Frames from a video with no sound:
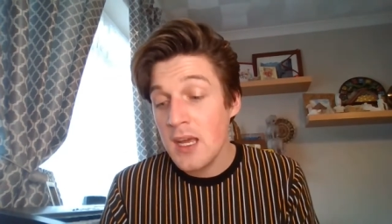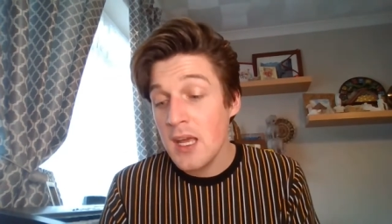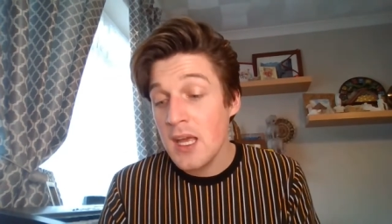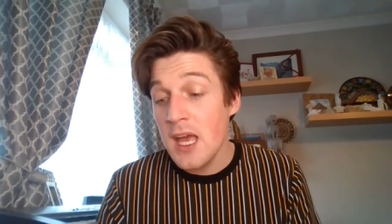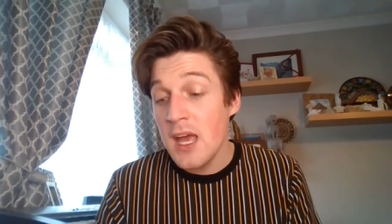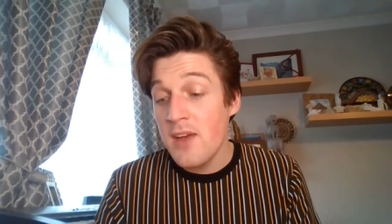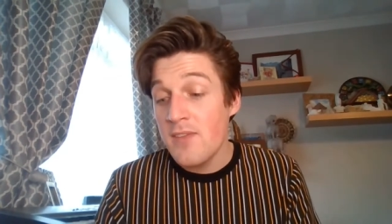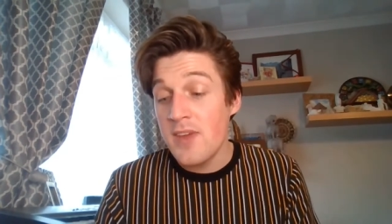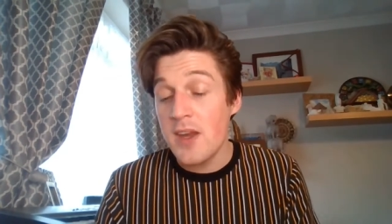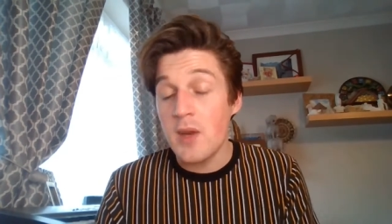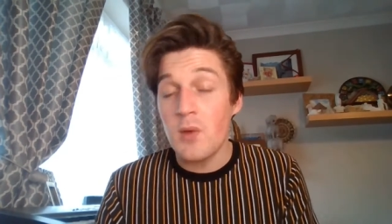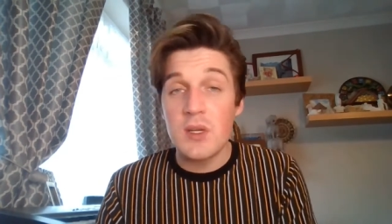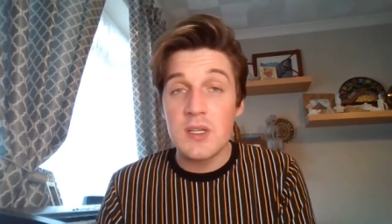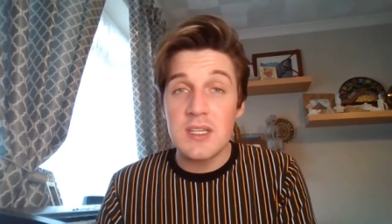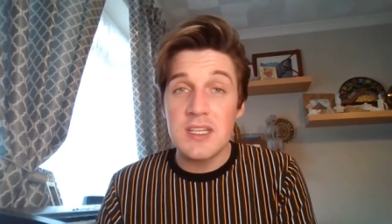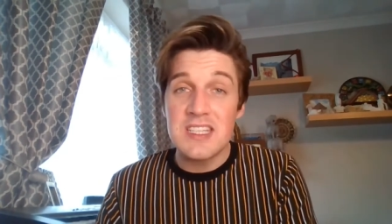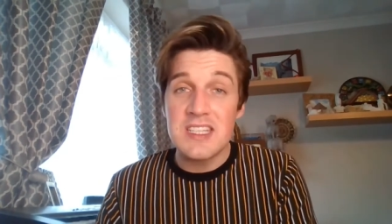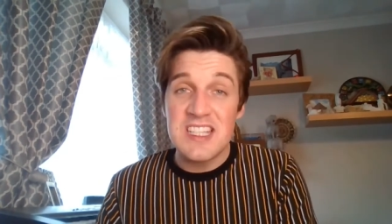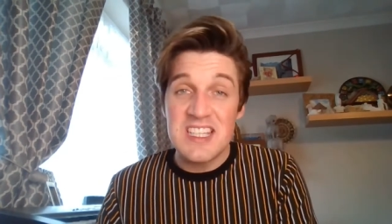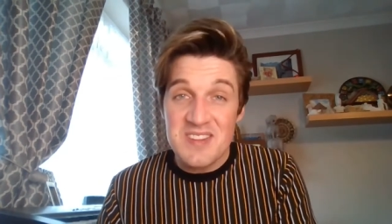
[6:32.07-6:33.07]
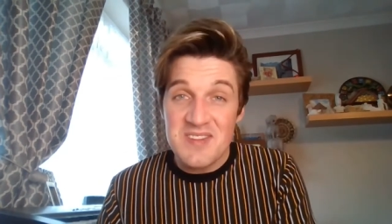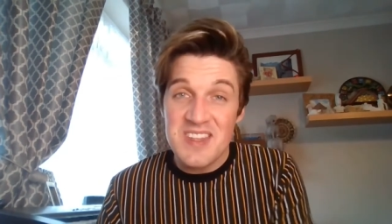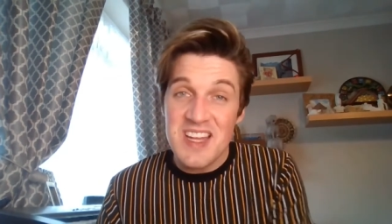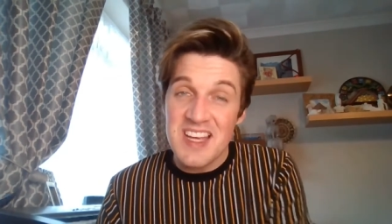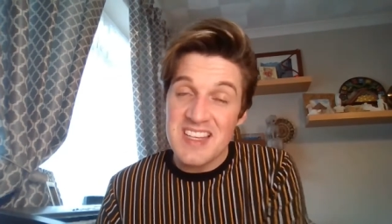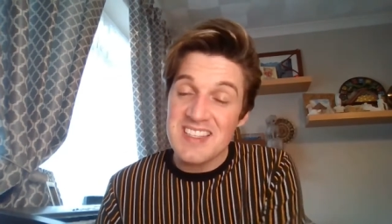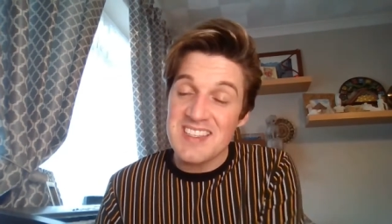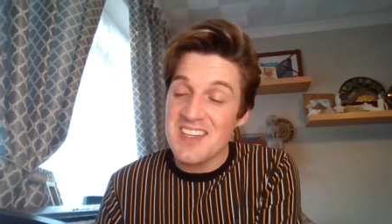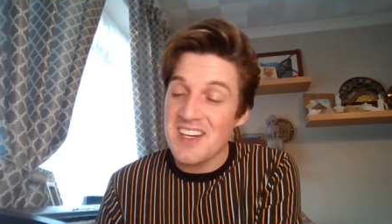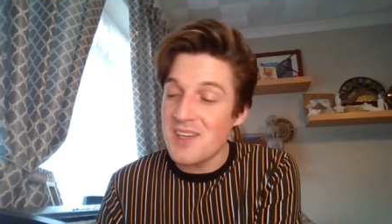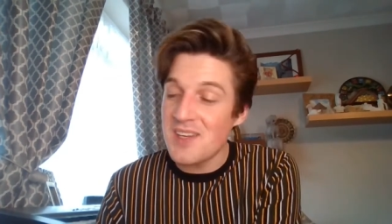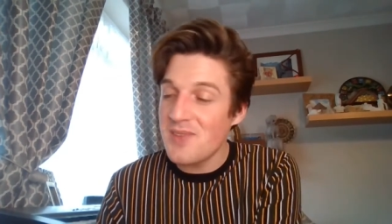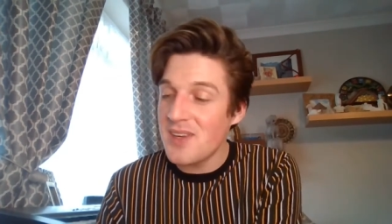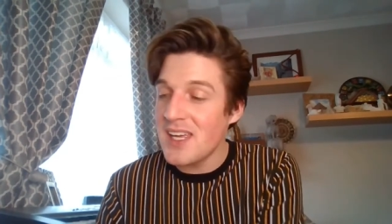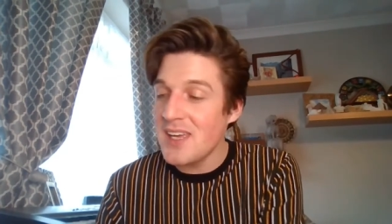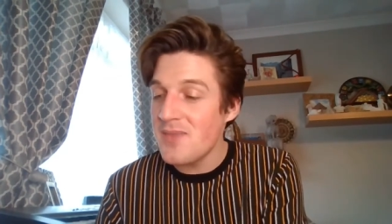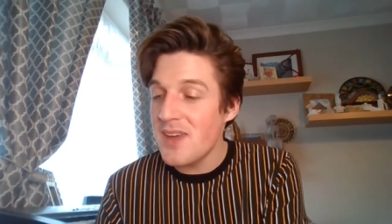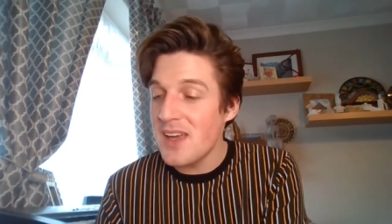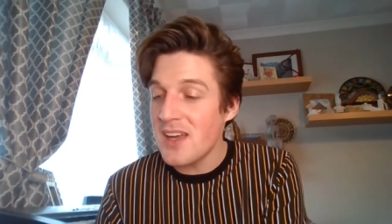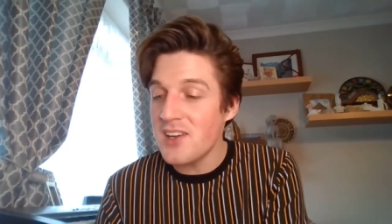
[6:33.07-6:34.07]
If anyone doesn't necessarily
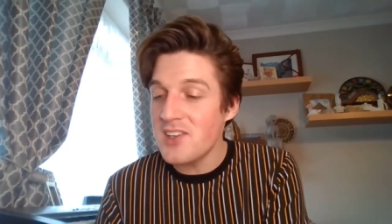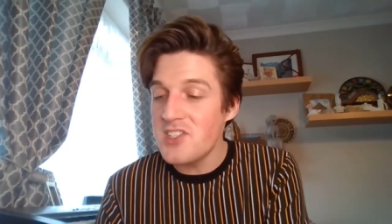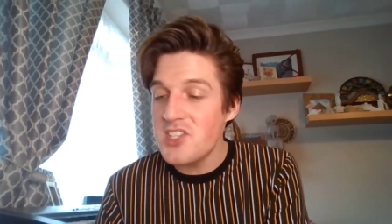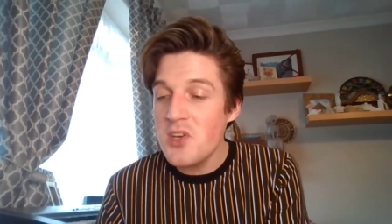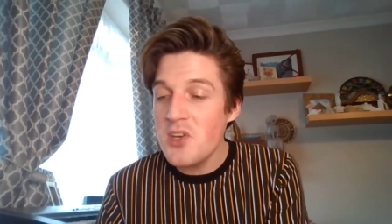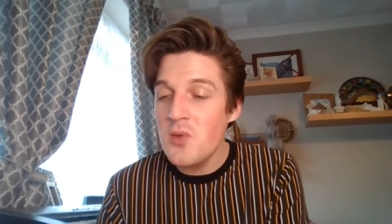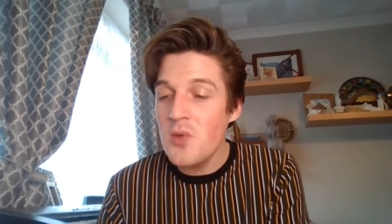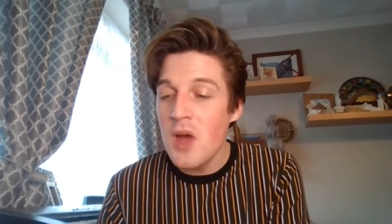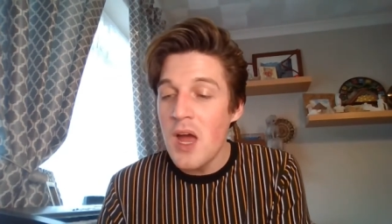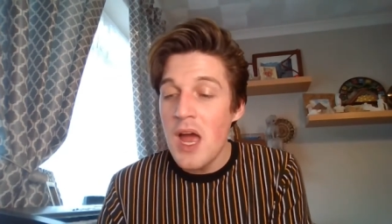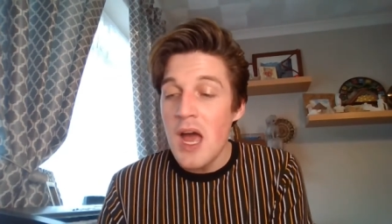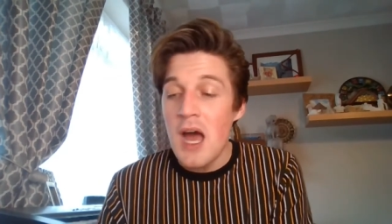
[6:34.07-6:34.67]
believe me, I do.